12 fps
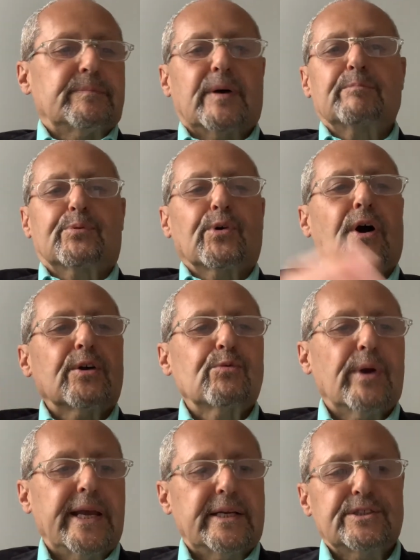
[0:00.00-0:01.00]
a broad
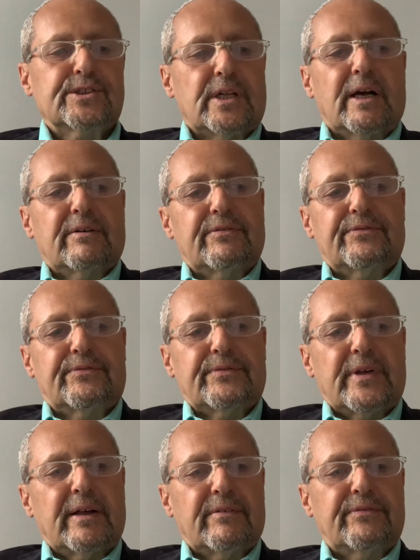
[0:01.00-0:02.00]
range of
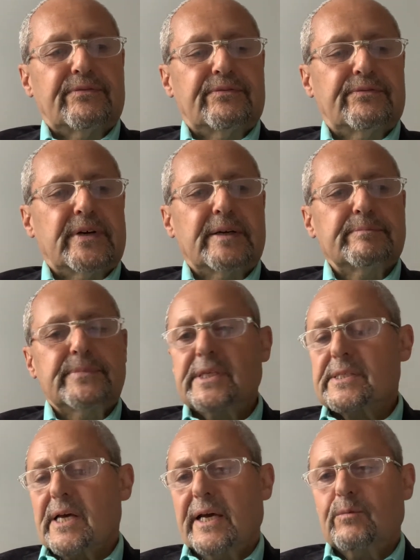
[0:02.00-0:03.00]

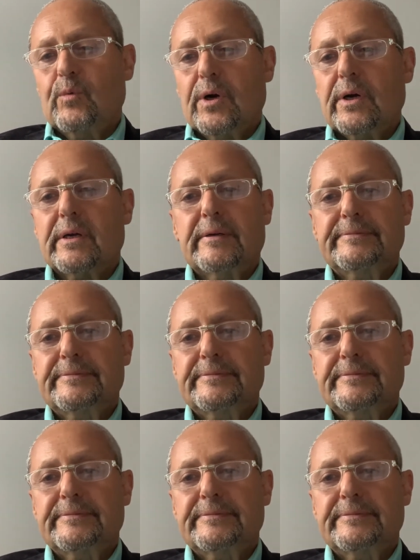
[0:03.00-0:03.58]
design work.